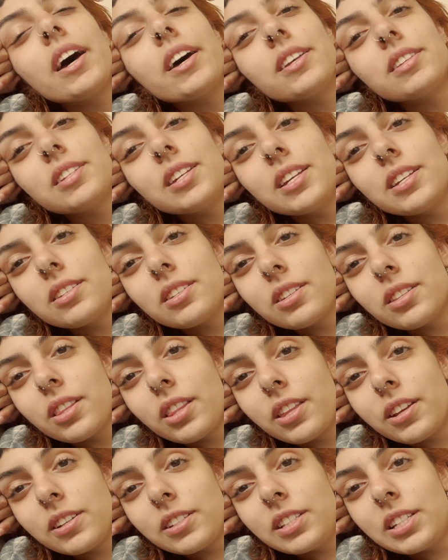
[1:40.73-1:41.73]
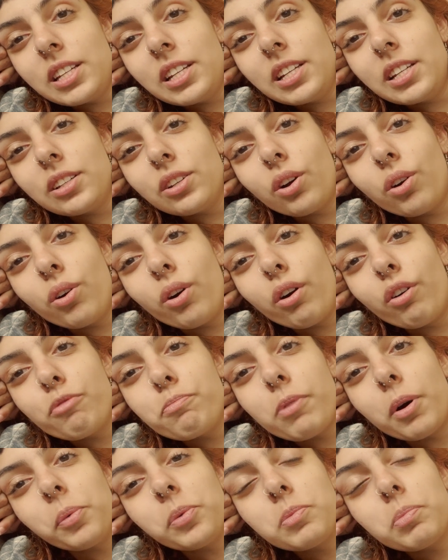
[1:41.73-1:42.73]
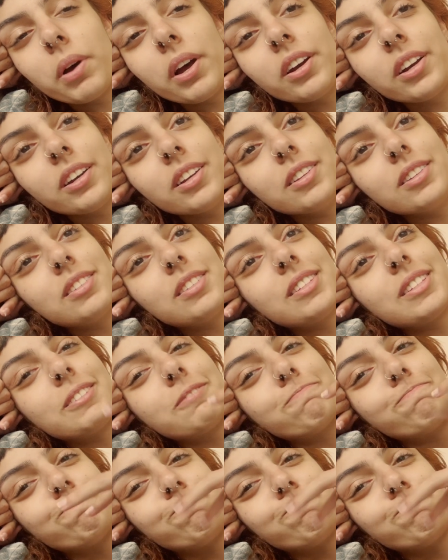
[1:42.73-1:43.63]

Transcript: season 13 of Bob's Burgers